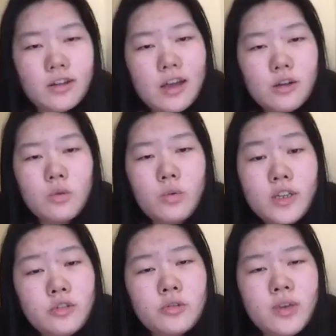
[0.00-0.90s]
how the
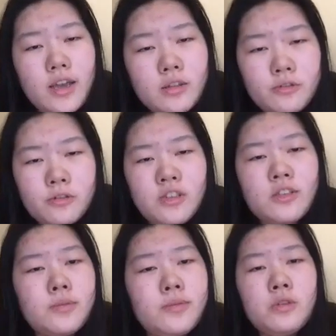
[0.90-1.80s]
waste should be handled for the
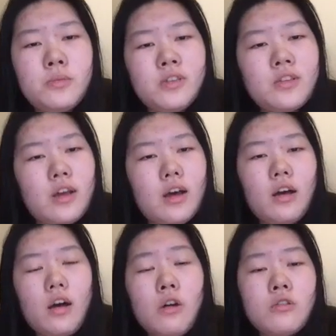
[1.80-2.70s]
experiment,
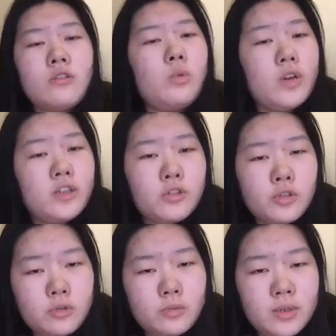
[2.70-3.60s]
all of the waste
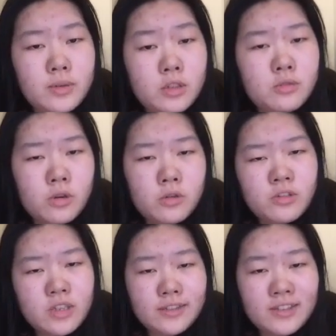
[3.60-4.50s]
should be disposed
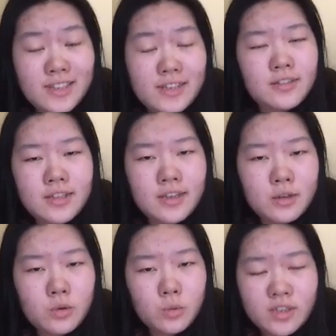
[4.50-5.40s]
in the designated
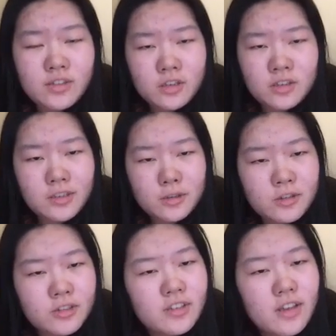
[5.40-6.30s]
waste
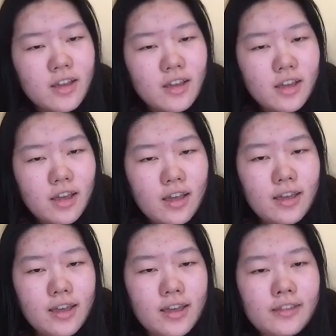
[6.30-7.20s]
containers.
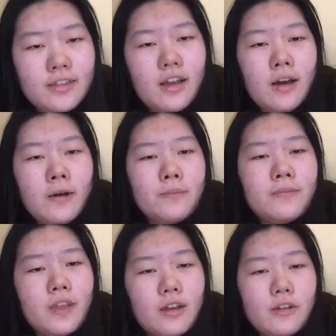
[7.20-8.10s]
And
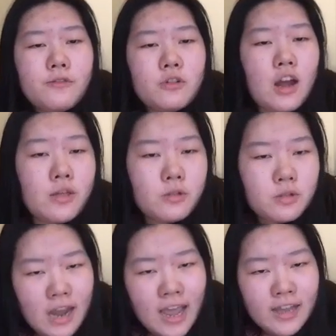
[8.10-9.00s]
for other
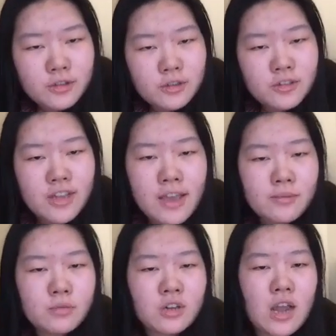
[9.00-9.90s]
hazards and
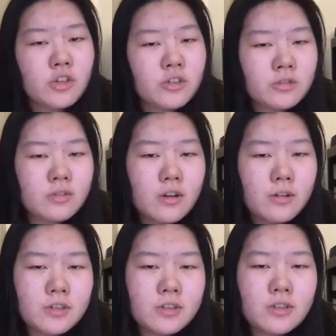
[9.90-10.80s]
precaution of
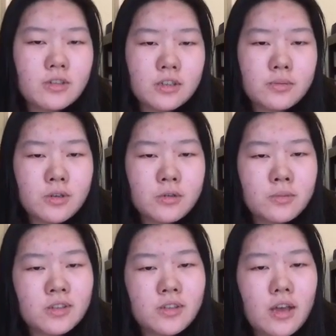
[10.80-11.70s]
this
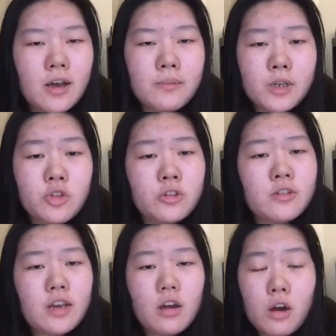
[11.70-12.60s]
experiment, make sure
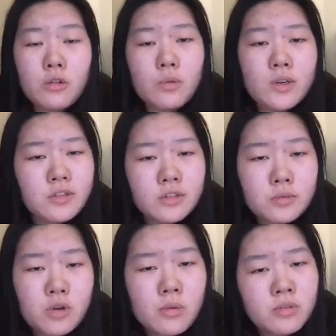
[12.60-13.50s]
that all the waste is
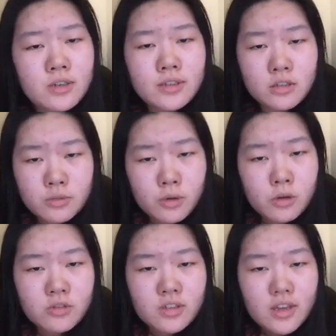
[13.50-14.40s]
properly disposed,